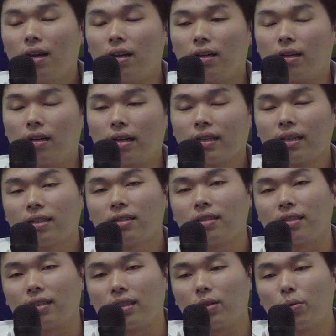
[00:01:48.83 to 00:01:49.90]
Uh, I
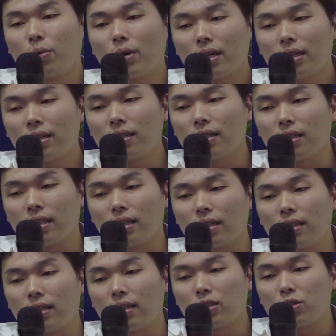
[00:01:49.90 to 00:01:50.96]
think the one,
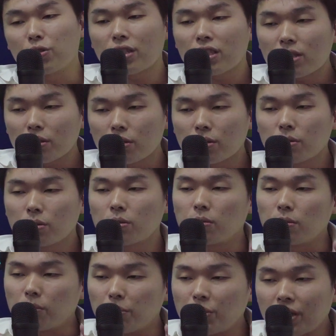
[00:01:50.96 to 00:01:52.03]
the
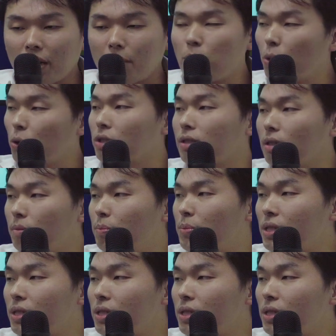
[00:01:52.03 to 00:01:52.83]
traditional brick and mortar